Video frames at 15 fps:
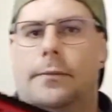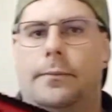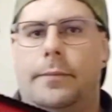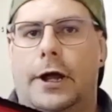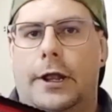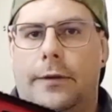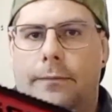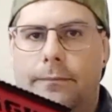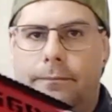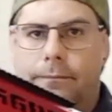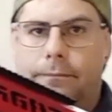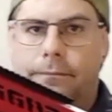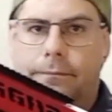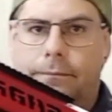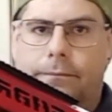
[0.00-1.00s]
but
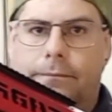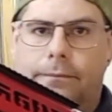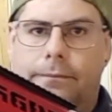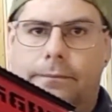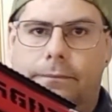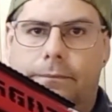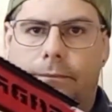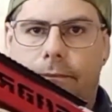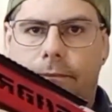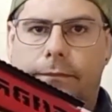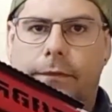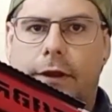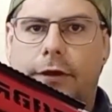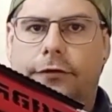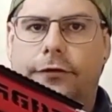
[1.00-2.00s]

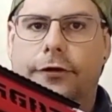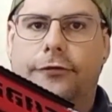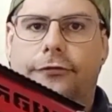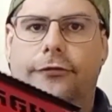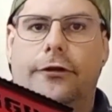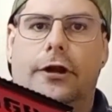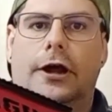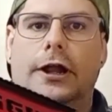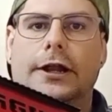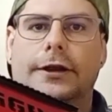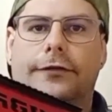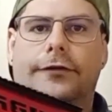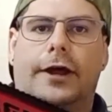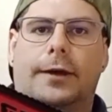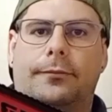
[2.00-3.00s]
it just
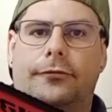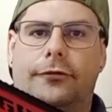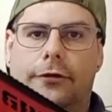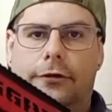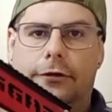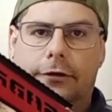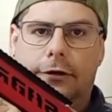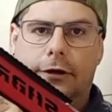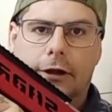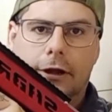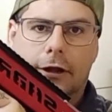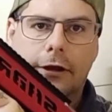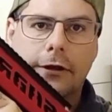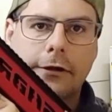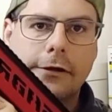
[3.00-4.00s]
slightly taps it,
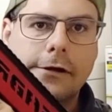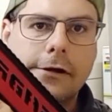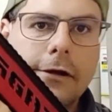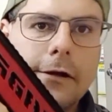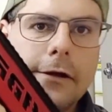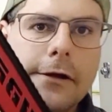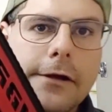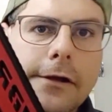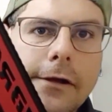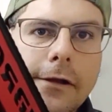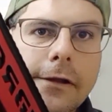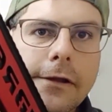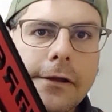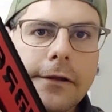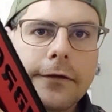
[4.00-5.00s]
like
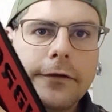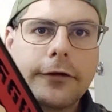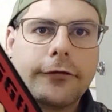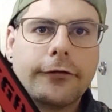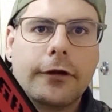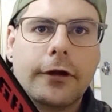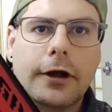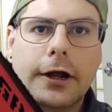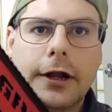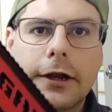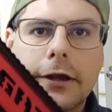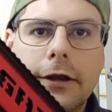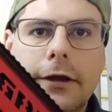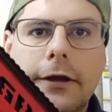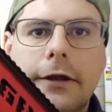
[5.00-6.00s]
just
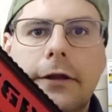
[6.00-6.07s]
slightly.